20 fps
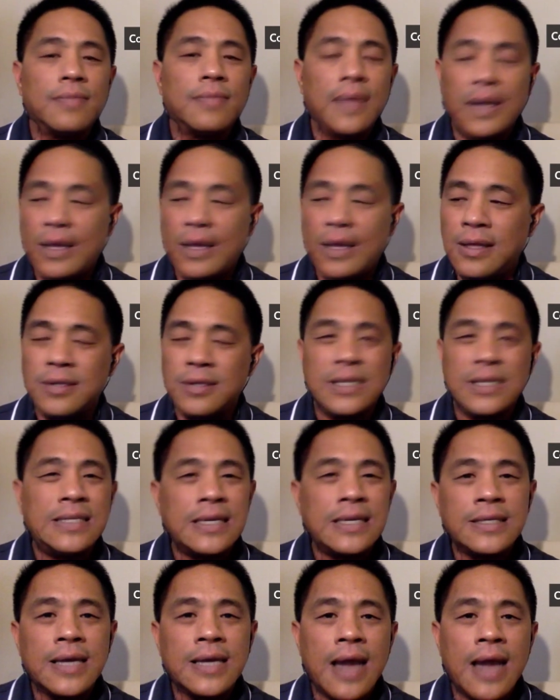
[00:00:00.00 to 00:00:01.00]
there's a
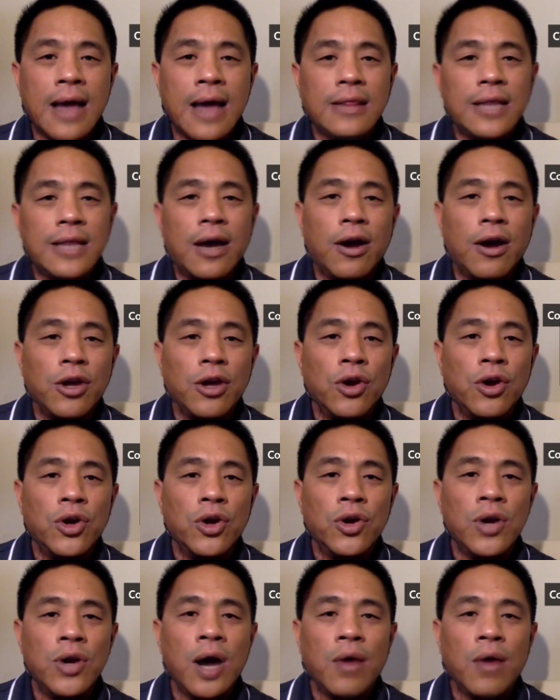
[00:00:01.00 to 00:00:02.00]
disconnect there.
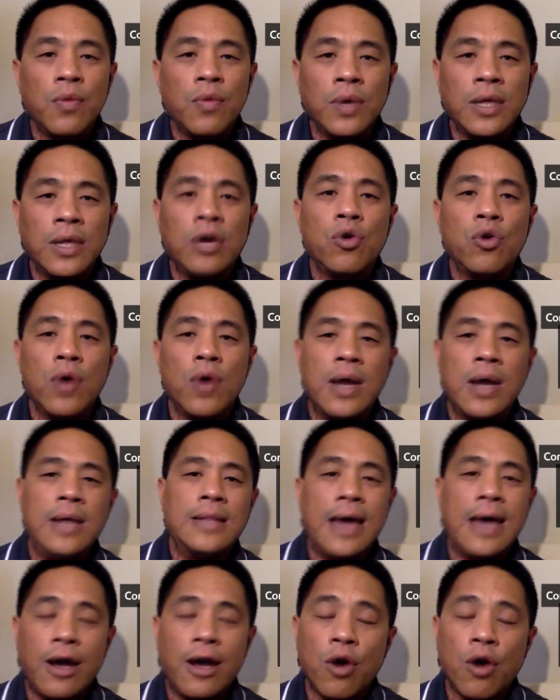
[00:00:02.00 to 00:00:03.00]
You're not really creating
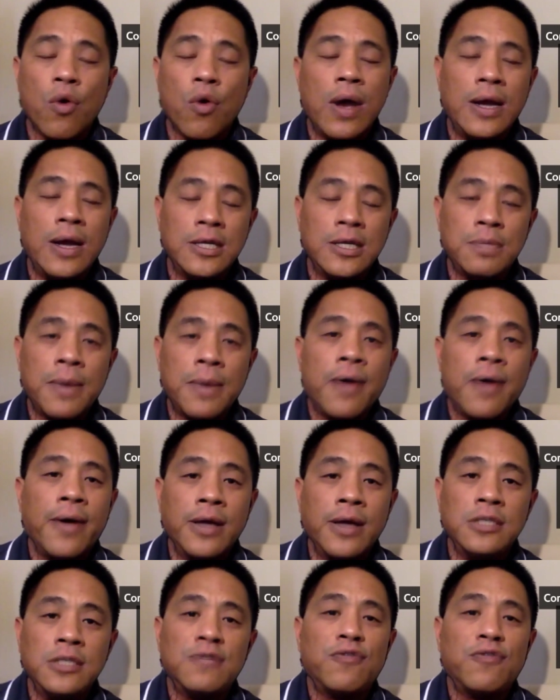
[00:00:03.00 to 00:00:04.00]
that great
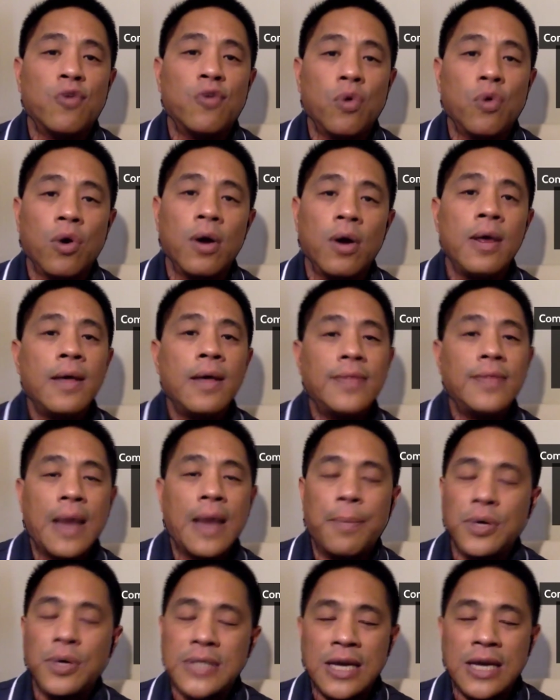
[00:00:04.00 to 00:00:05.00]
experience for that
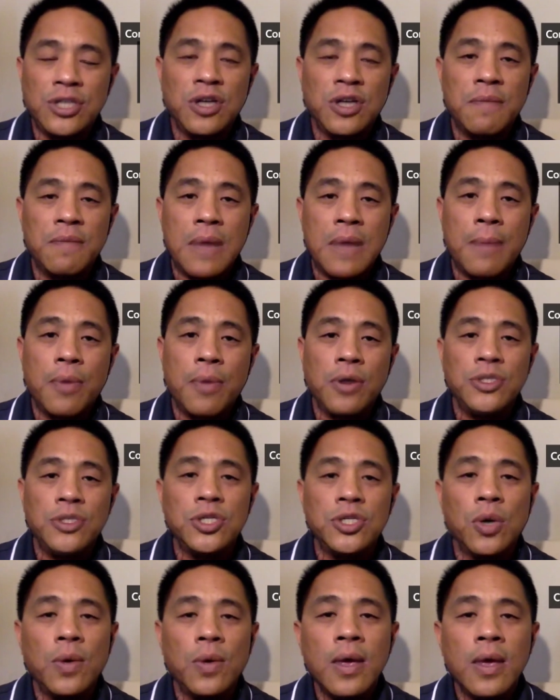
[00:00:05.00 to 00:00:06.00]
potential member. And
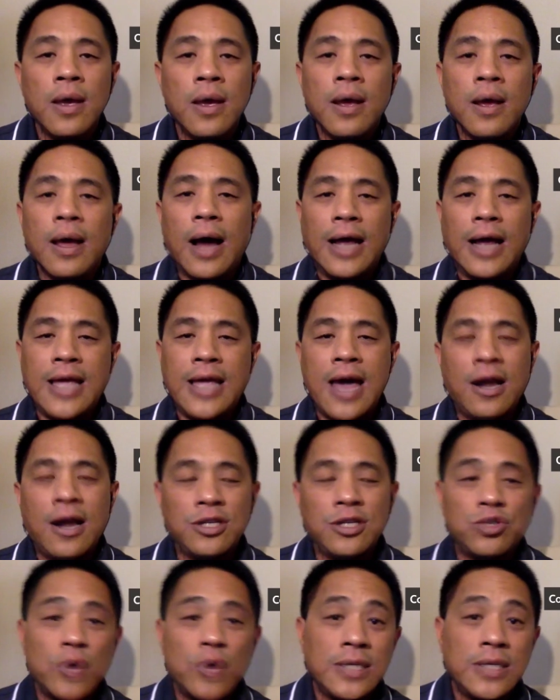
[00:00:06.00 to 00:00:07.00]
so I cannot
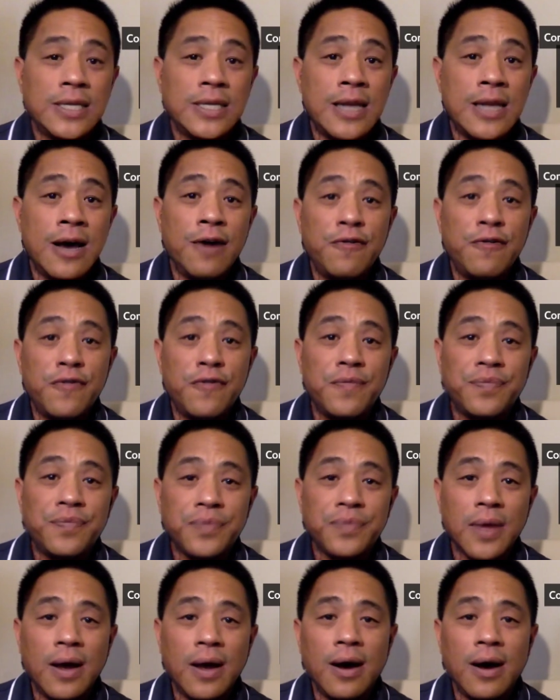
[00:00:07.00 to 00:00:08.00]
stress enough,
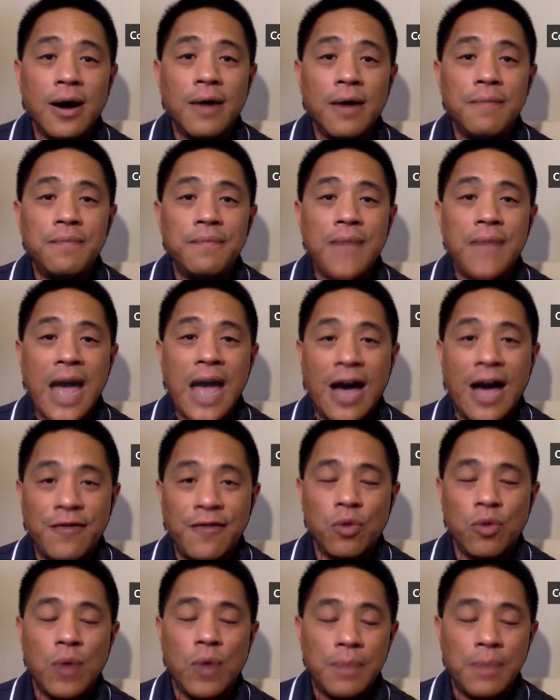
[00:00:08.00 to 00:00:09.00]
have
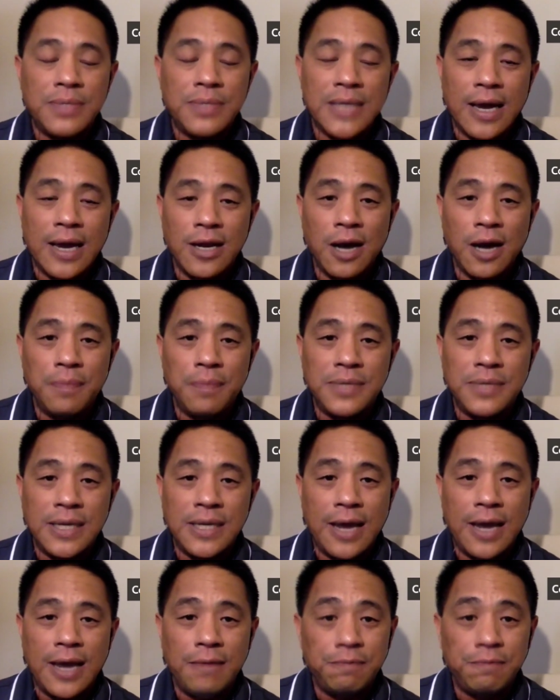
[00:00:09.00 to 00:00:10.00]
your website up to date.